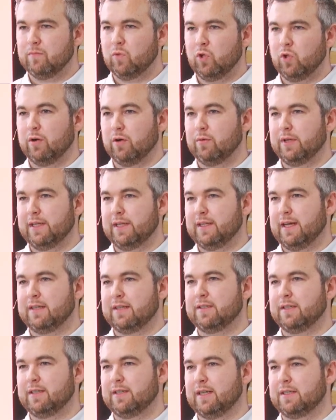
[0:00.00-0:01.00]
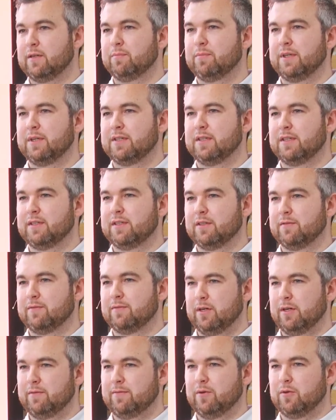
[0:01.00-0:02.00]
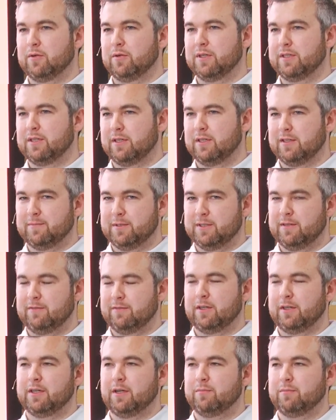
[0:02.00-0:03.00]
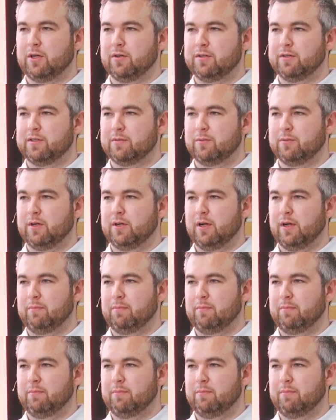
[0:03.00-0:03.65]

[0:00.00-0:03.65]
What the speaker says: You know, that's a business that's very focused on a specific type of customer